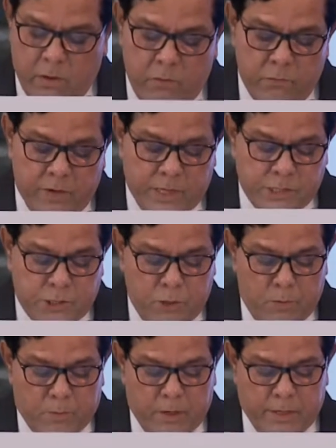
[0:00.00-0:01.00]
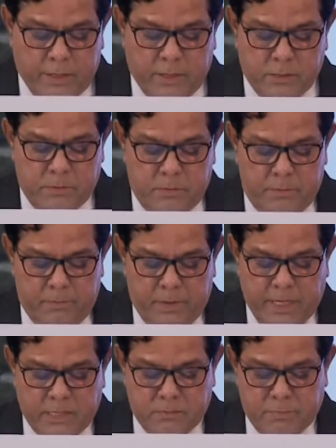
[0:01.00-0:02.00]
where geopolitics
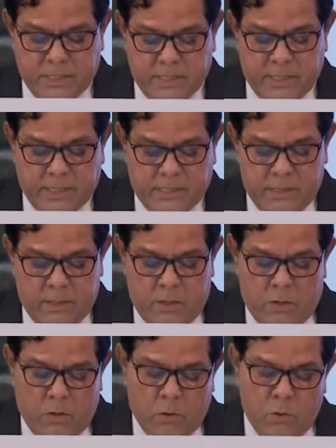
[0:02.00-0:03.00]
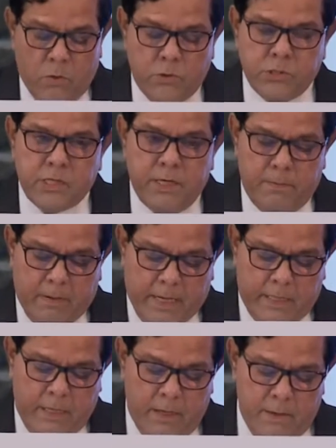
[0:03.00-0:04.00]
meets business, co-hosted
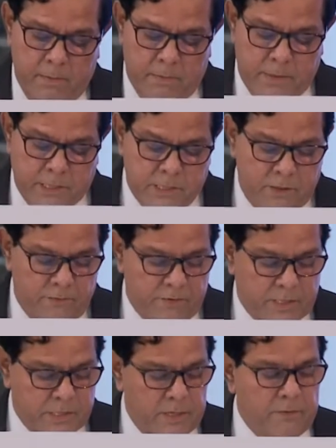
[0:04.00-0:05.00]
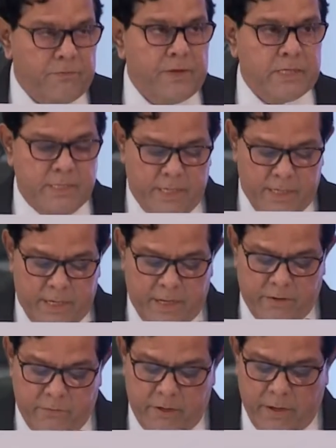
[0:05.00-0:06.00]
by the Ministry of External Affairs and
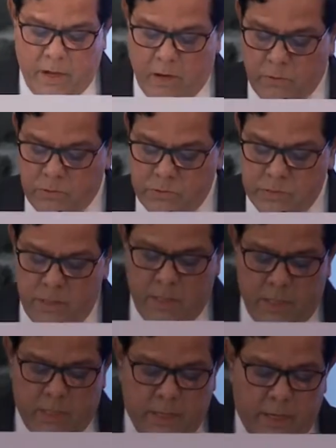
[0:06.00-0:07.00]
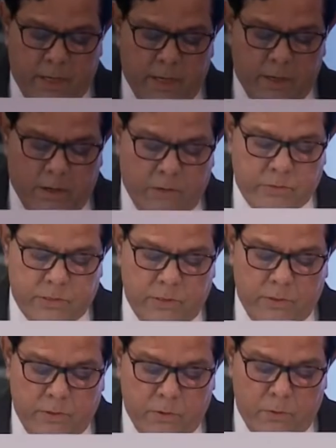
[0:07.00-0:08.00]
Gateway House, the Indian
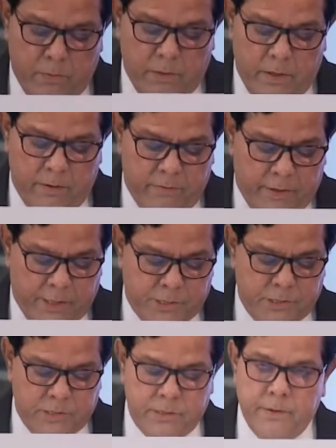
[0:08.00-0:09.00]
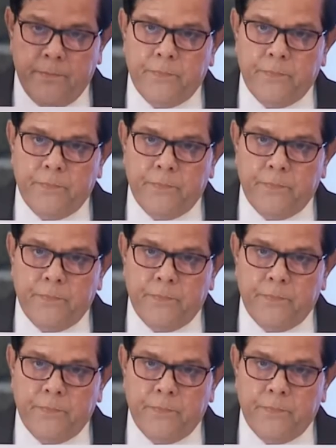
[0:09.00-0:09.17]
Council on Global Relations.